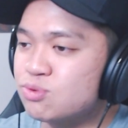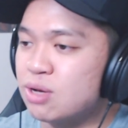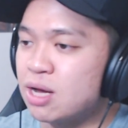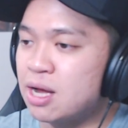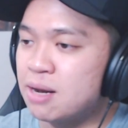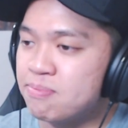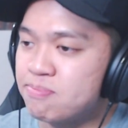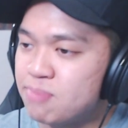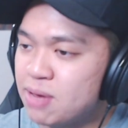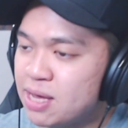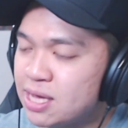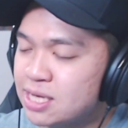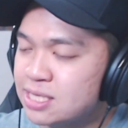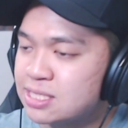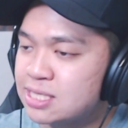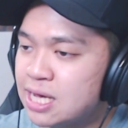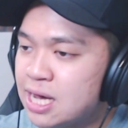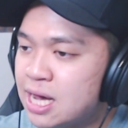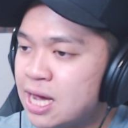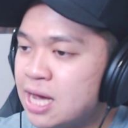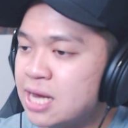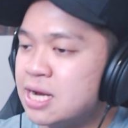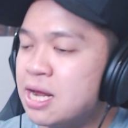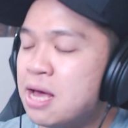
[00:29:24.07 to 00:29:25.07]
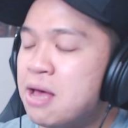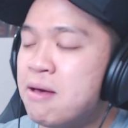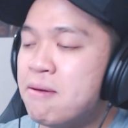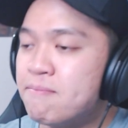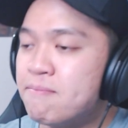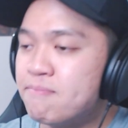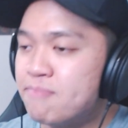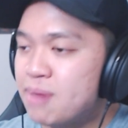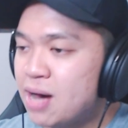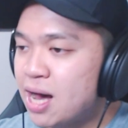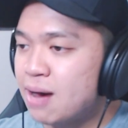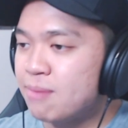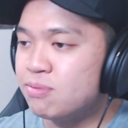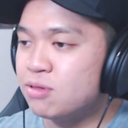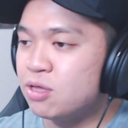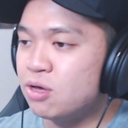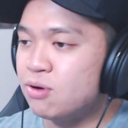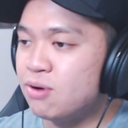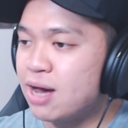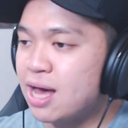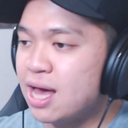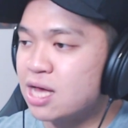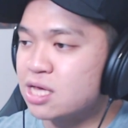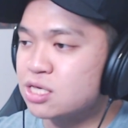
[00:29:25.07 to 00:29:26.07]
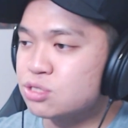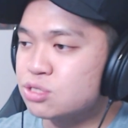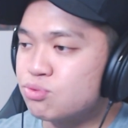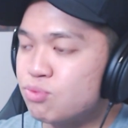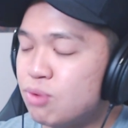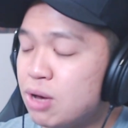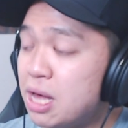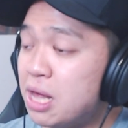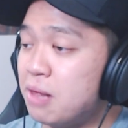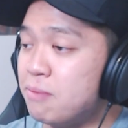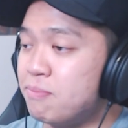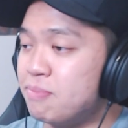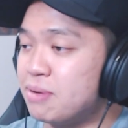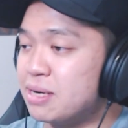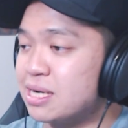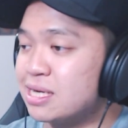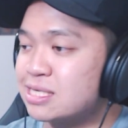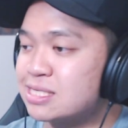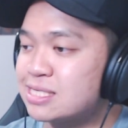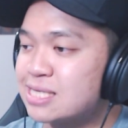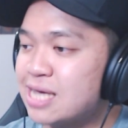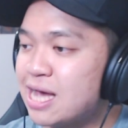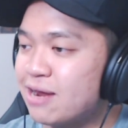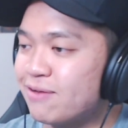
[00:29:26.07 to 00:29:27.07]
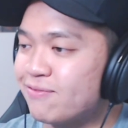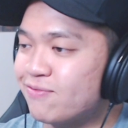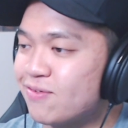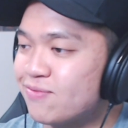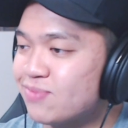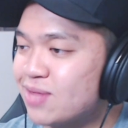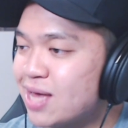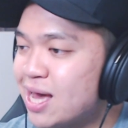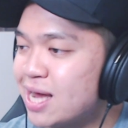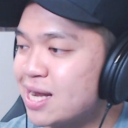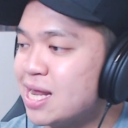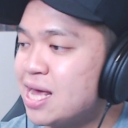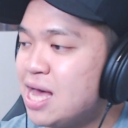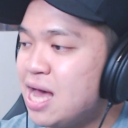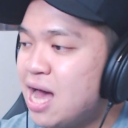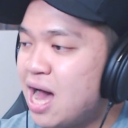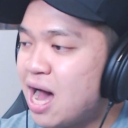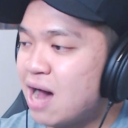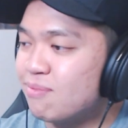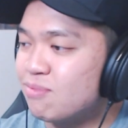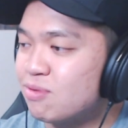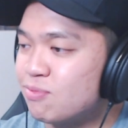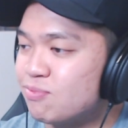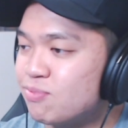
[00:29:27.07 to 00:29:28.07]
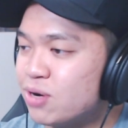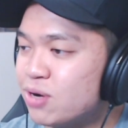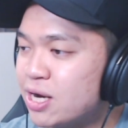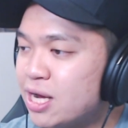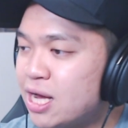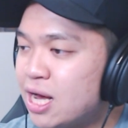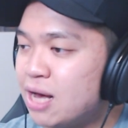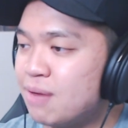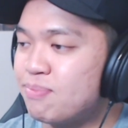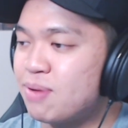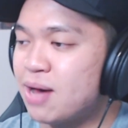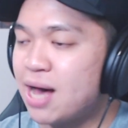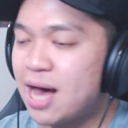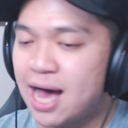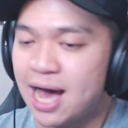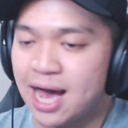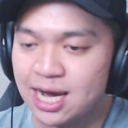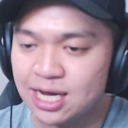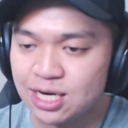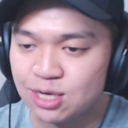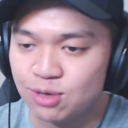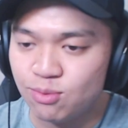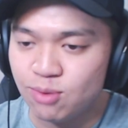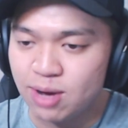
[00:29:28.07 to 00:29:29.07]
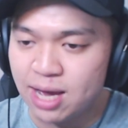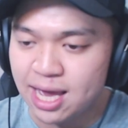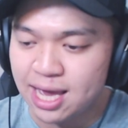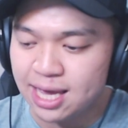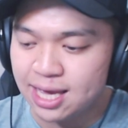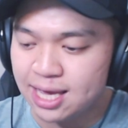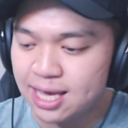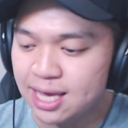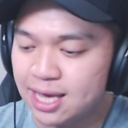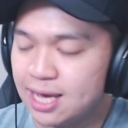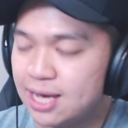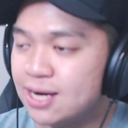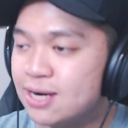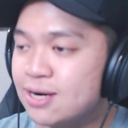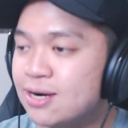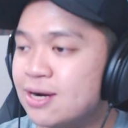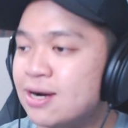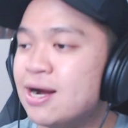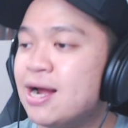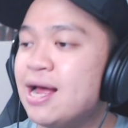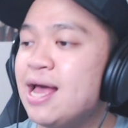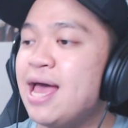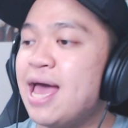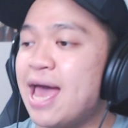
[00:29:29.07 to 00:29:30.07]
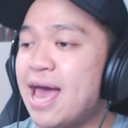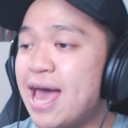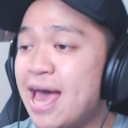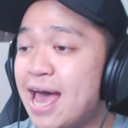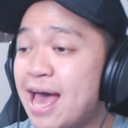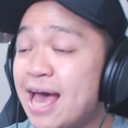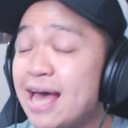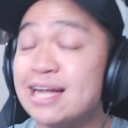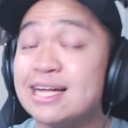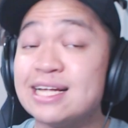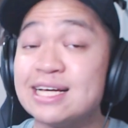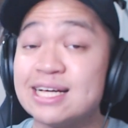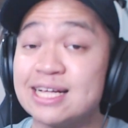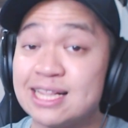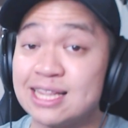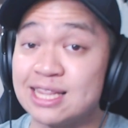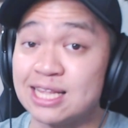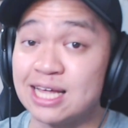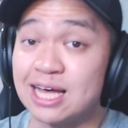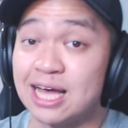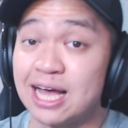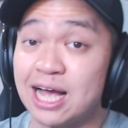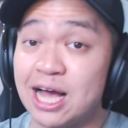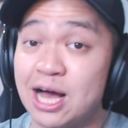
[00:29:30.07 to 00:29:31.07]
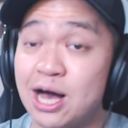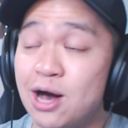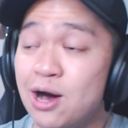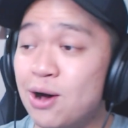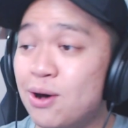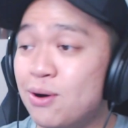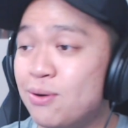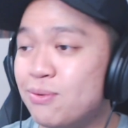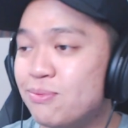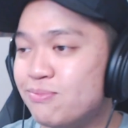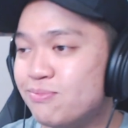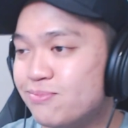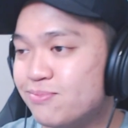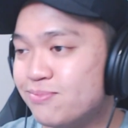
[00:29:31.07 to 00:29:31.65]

We got Bayside Pablo as well, but aside from that, I'm gonna bring up Hideaway here and Lego.